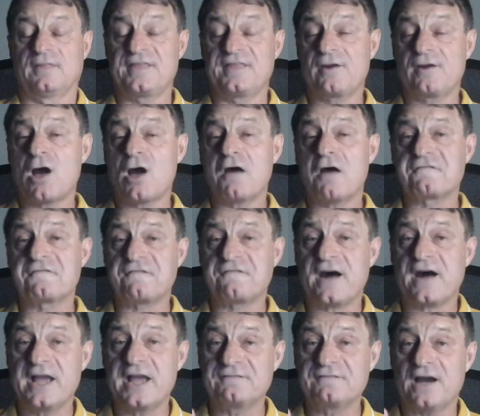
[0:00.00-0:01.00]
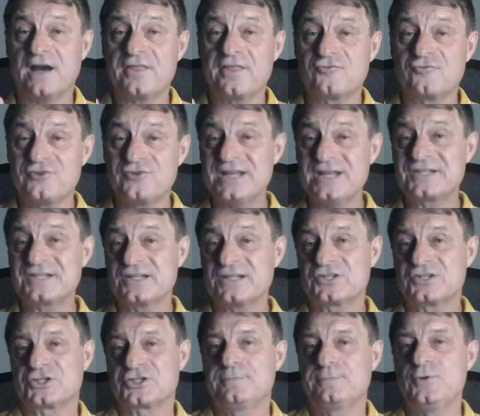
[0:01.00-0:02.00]
There are five other
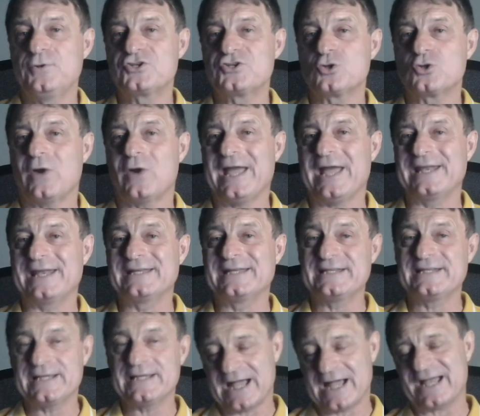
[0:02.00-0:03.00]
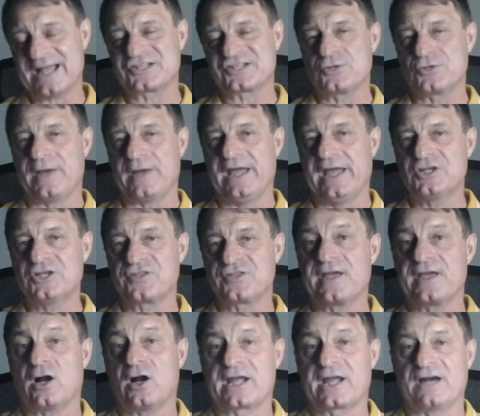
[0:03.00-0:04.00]
reasons to boost your NAD as you age.
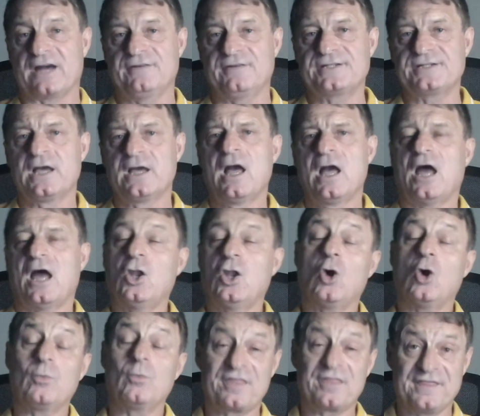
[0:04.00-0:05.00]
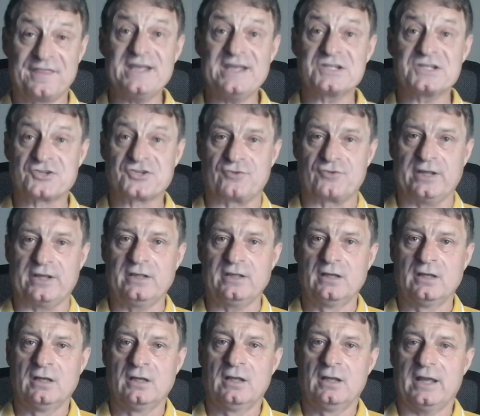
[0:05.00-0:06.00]
They are covered, along with these
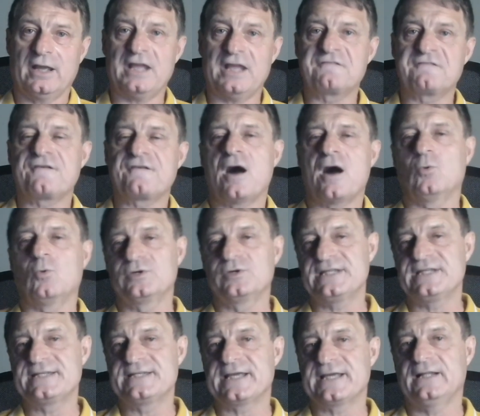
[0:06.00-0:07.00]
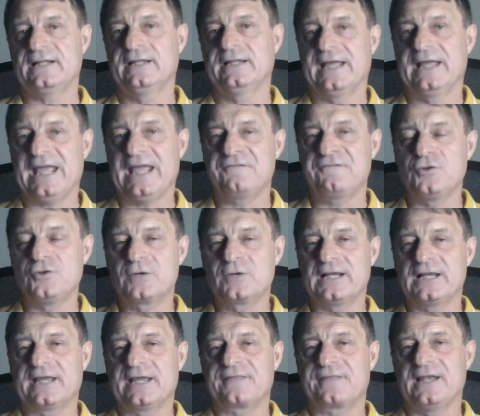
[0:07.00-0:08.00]
three, in far more detail if you
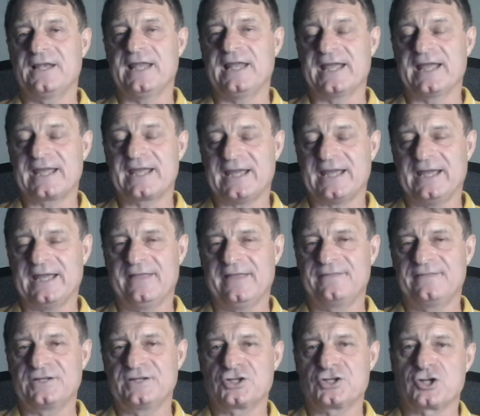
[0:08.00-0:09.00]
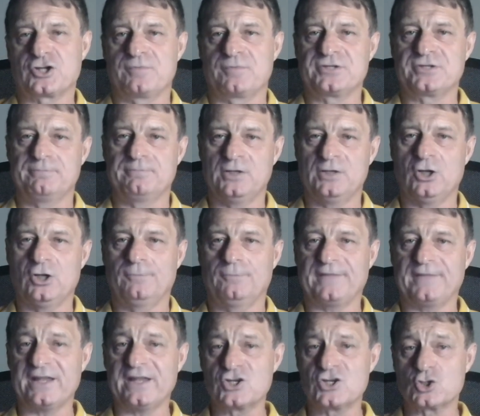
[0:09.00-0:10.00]
click the link in the description
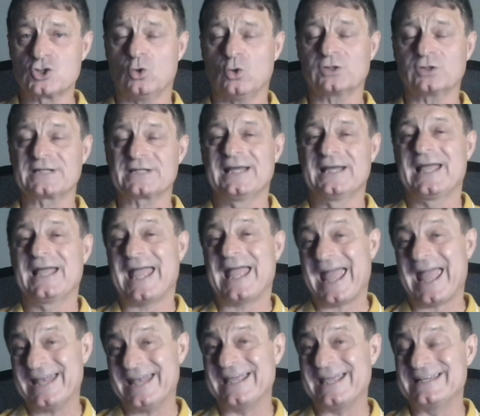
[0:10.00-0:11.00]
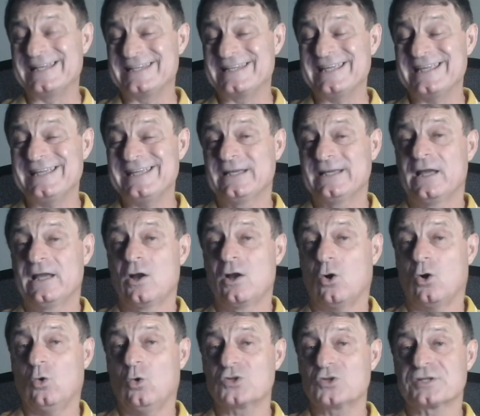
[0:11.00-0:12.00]
below. In short, NAD
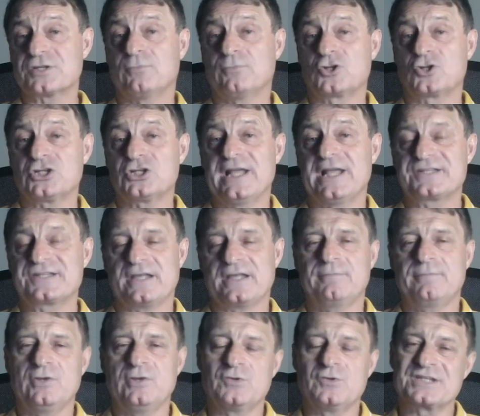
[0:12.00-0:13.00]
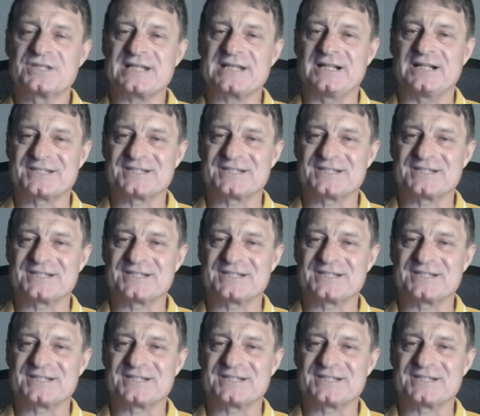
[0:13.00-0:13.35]
also modulates immune cell